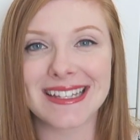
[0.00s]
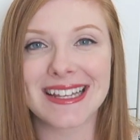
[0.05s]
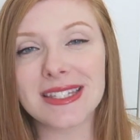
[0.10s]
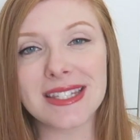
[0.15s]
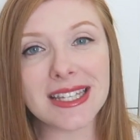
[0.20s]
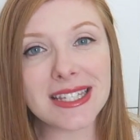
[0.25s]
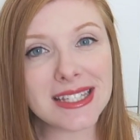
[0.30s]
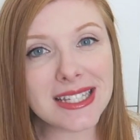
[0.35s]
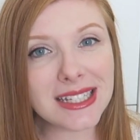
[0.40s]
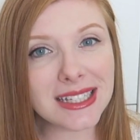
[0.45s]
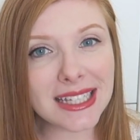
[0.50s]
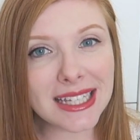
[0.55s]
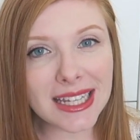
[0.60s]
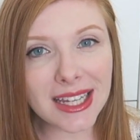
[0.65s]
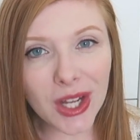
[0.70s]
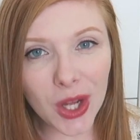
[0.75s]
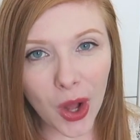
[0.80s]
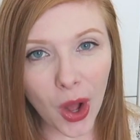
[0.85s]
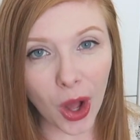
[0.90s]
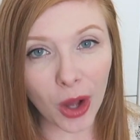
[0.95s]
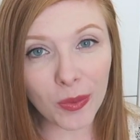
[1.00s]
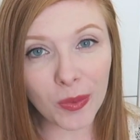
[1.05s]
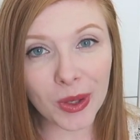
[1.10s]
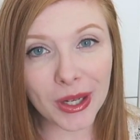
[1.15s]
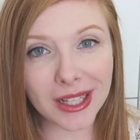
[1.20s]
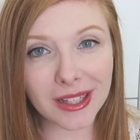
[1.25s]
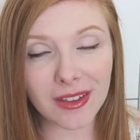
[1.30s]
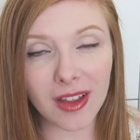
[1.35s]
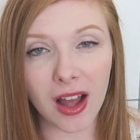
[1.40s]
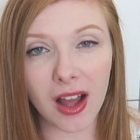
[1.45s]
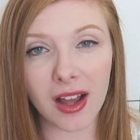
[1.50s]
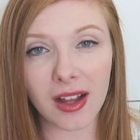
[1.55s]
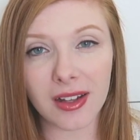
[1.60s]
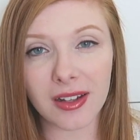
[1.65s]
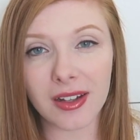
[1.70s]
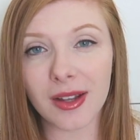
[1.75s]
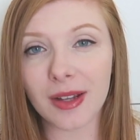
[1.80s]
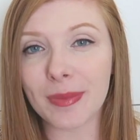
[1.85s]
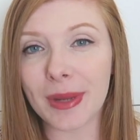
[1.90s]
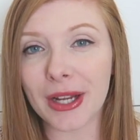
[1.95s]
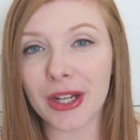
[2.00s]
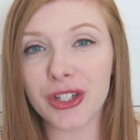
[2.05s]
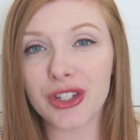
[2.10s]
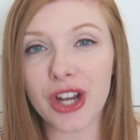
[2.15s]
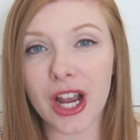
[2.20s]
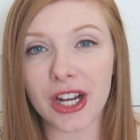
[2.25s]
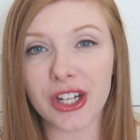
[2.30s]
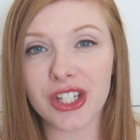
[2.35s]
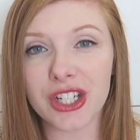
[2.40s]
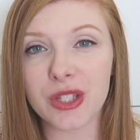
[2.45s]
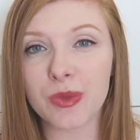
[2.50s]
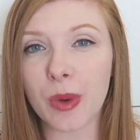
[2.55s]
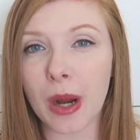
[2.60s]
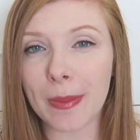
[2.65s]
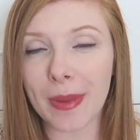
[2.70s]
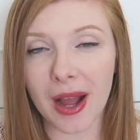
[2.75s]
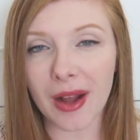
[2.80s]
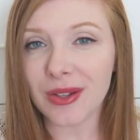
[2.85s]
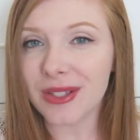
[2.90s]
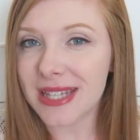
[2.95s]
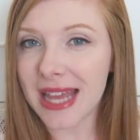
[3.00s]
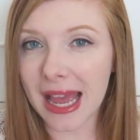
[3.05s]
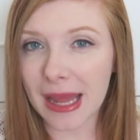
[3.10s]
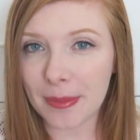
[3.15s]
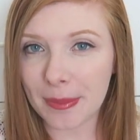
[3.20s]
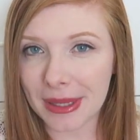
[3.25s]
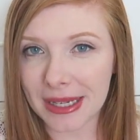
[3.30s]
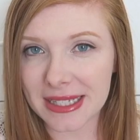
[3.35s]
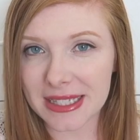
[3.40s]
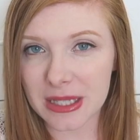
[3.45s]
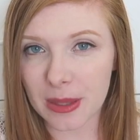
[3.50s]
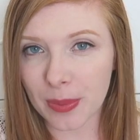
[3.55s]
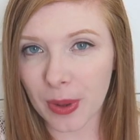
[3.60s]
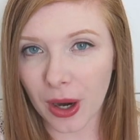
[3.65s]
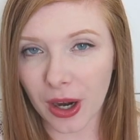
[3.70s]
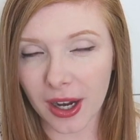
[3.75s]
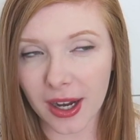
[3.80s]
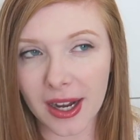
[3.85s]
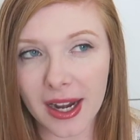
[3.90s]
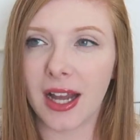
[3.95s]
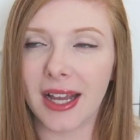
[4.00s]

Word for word: Consistently, all morning long, my contractions were about 10 minutes apart.